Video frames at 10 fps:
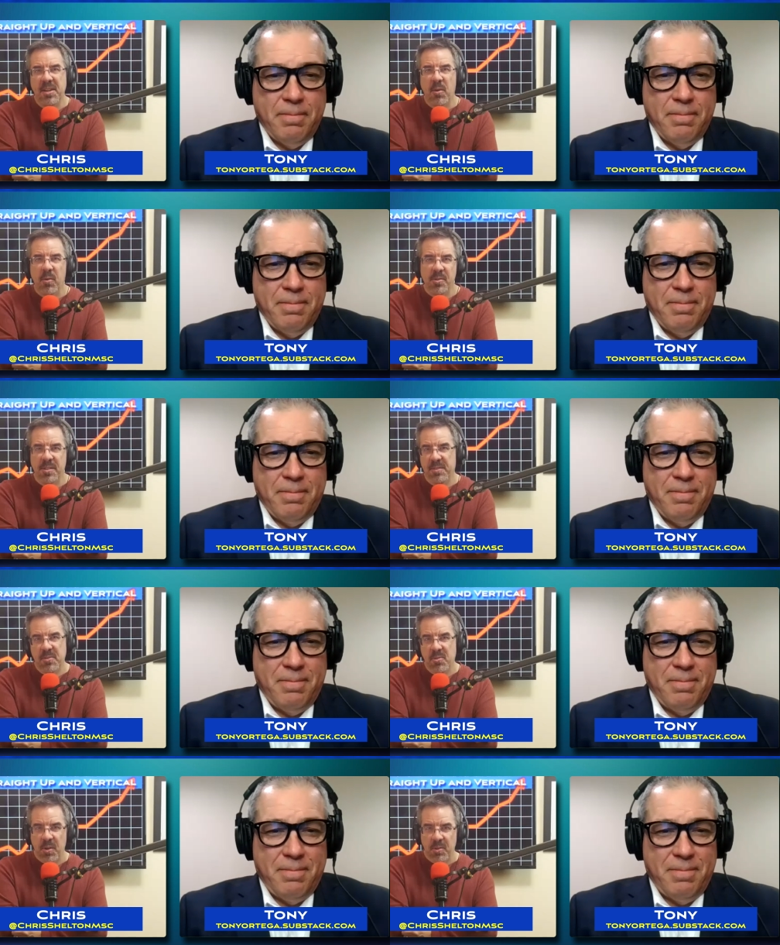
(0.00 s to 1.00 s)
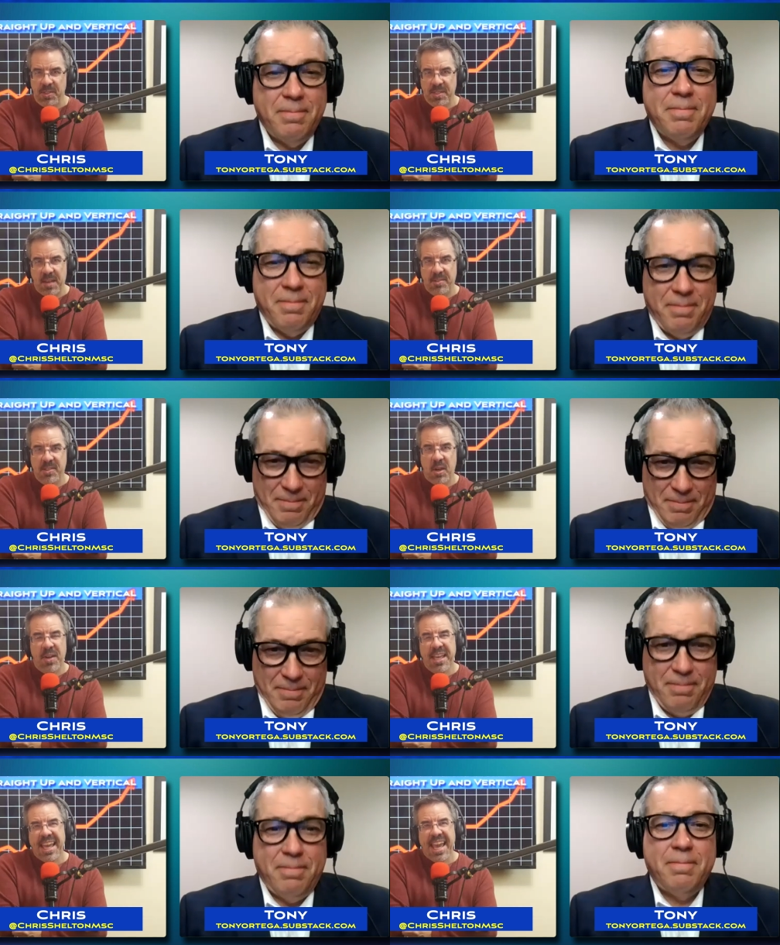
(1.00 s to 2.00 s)
Speaker 1: coercive control stuff.
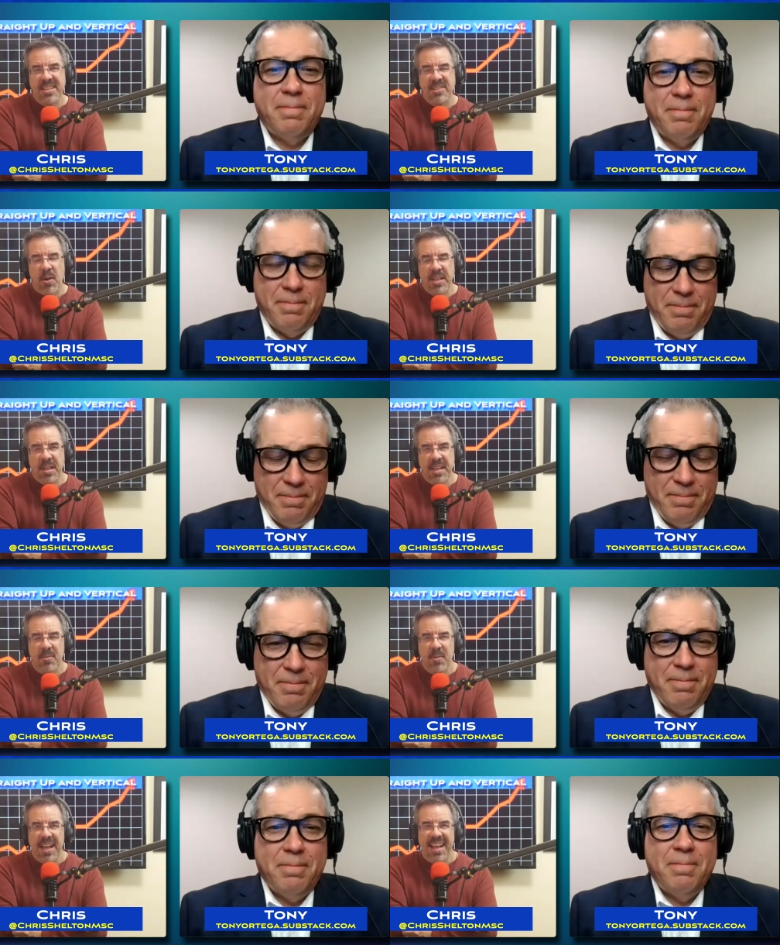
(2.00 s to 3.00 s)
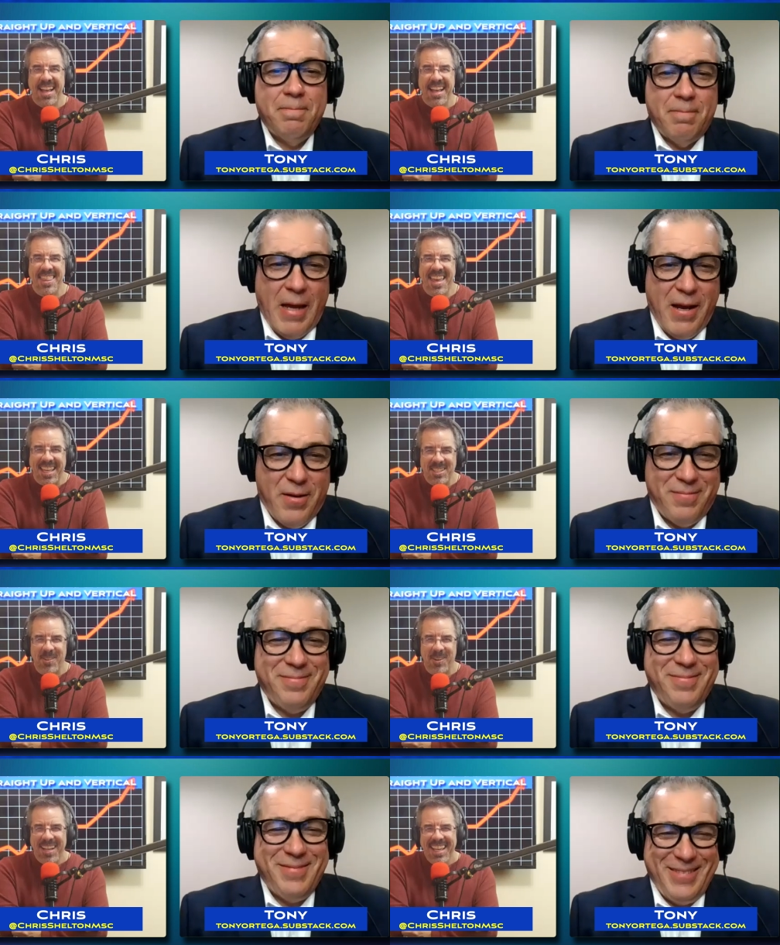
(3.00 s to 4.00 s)
So, hey, Tony, uh, thanks hey.
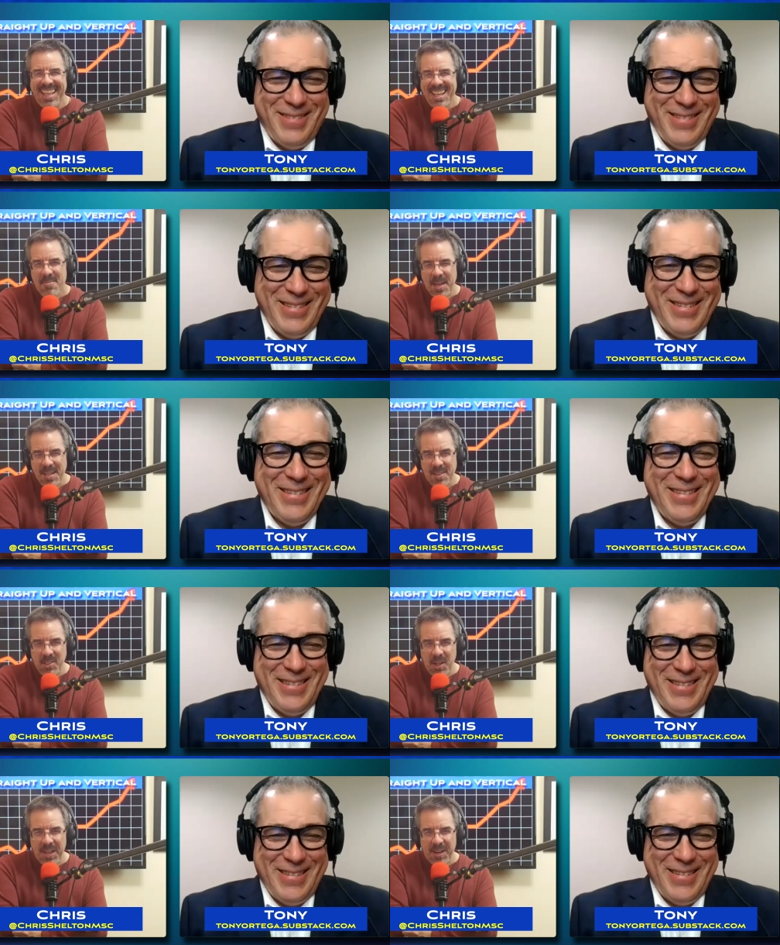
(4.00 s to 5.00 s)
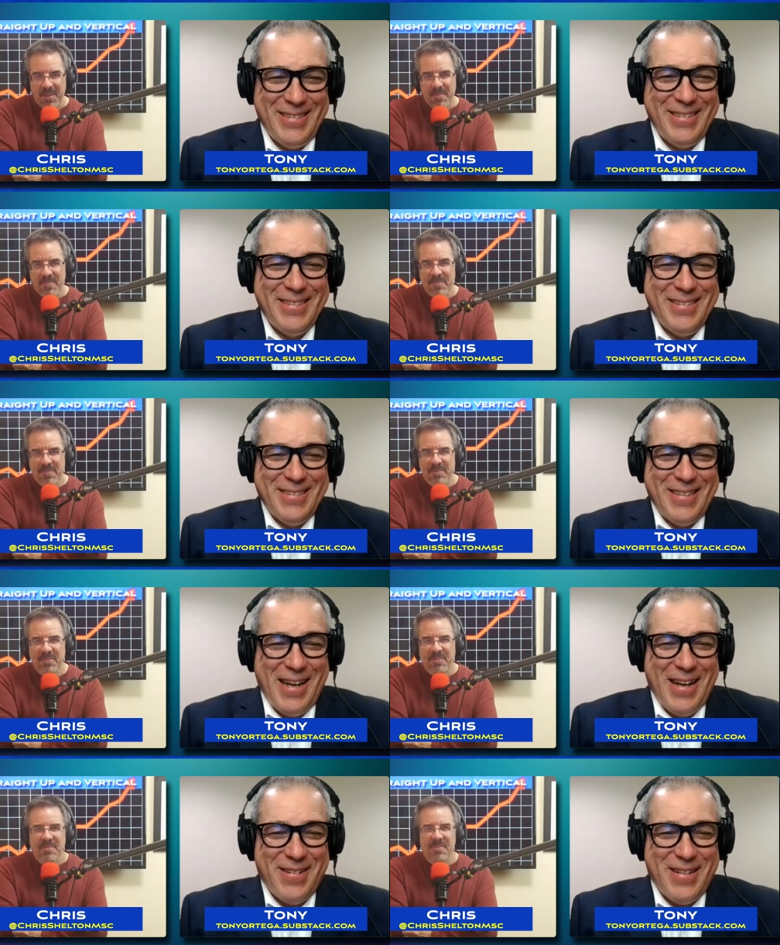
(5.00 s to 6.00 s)
for being on the show here.
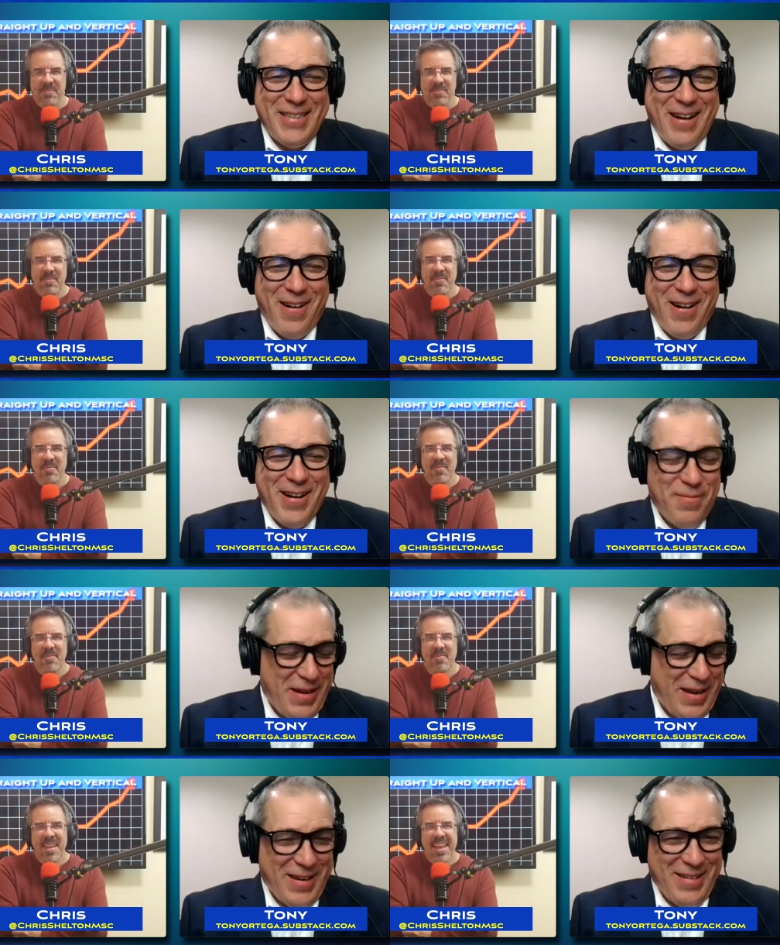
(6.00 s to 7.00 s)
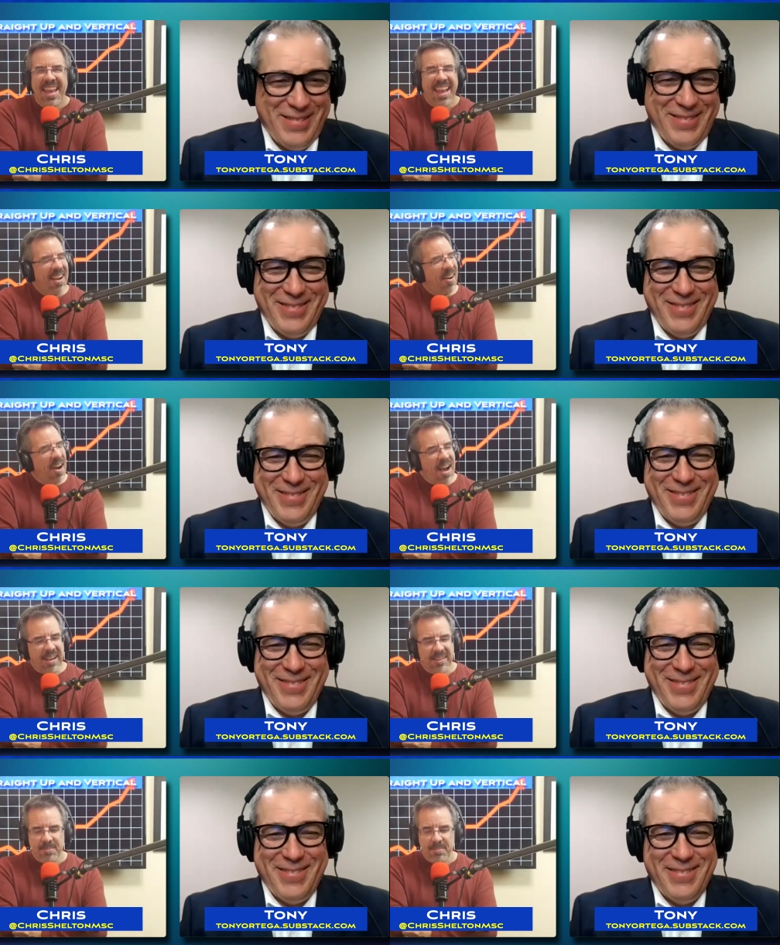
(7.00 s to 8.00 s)
Speaker 2: Hey Chris, how are you, man?
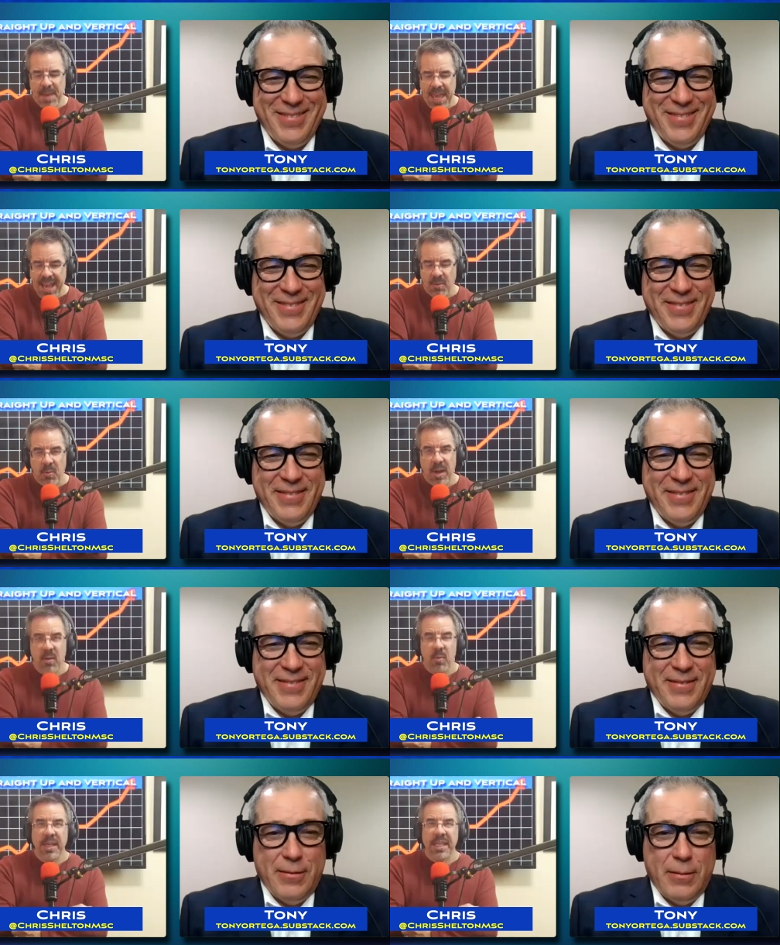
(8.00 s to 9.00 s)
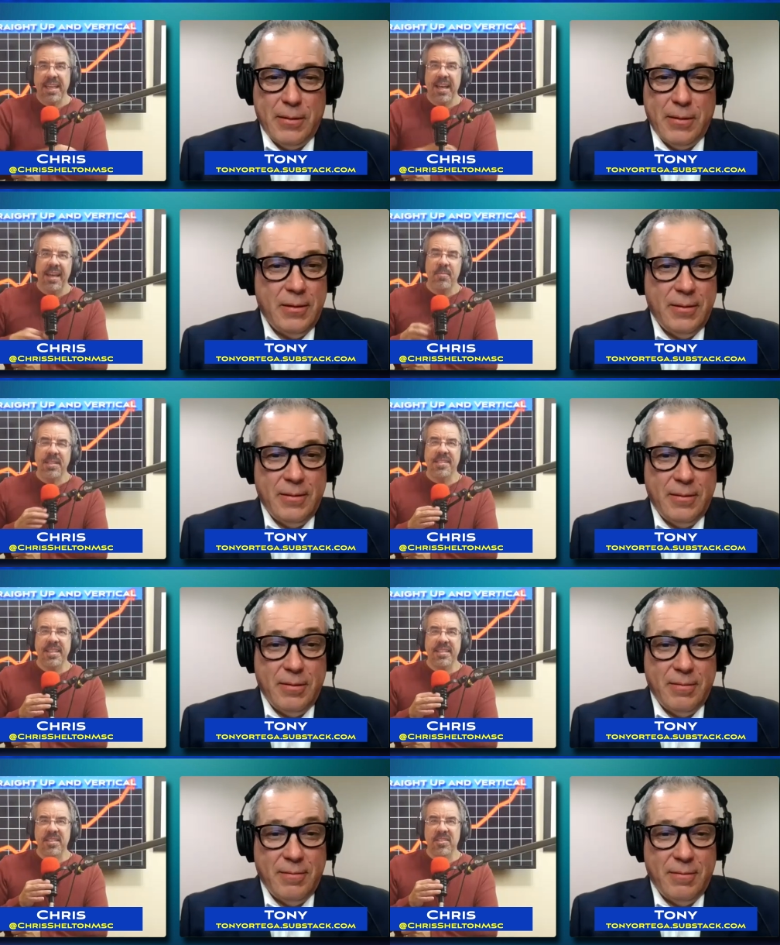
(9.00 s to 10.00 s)
Speaker 1: Ah, man, what a week! I have been
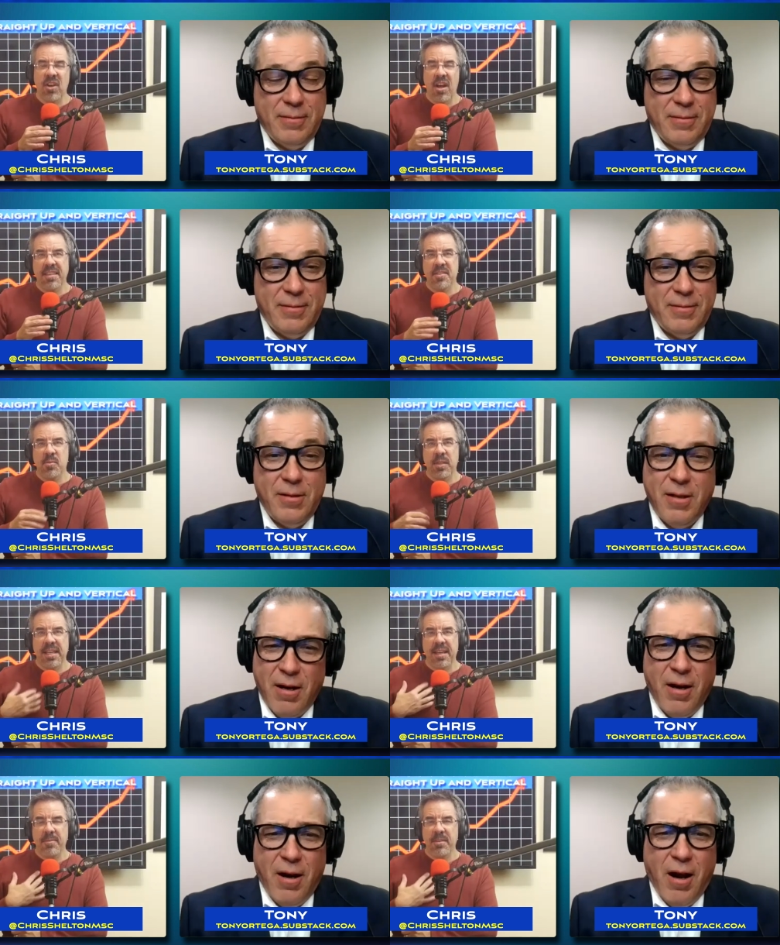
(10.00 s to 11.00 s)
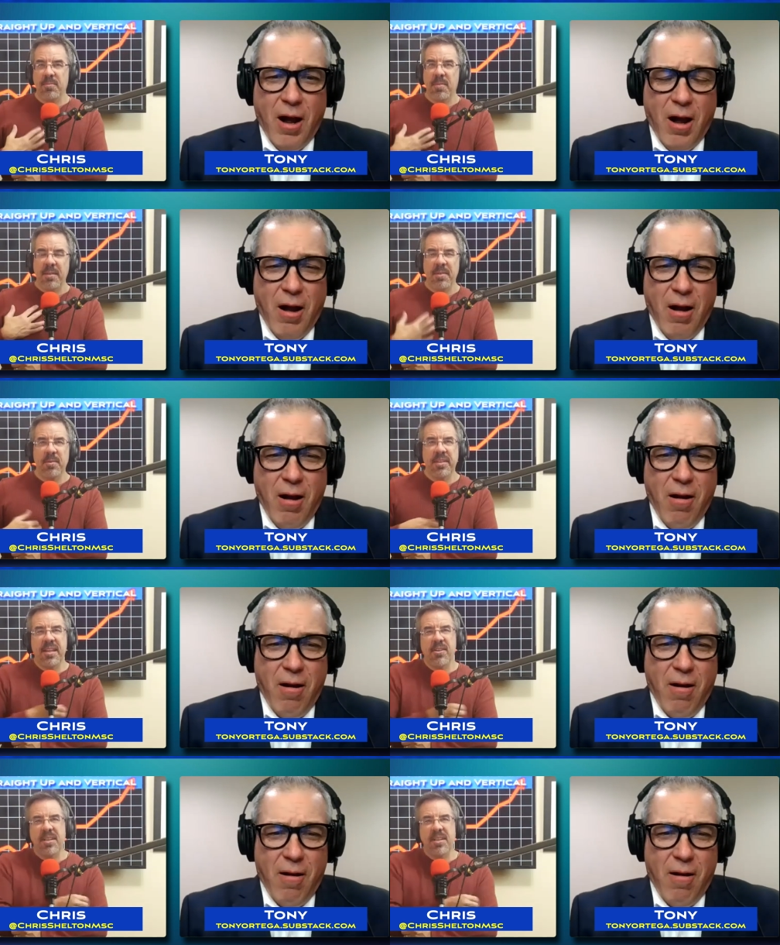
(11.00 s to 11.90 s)
sick as a dog this week. I you might be able to hear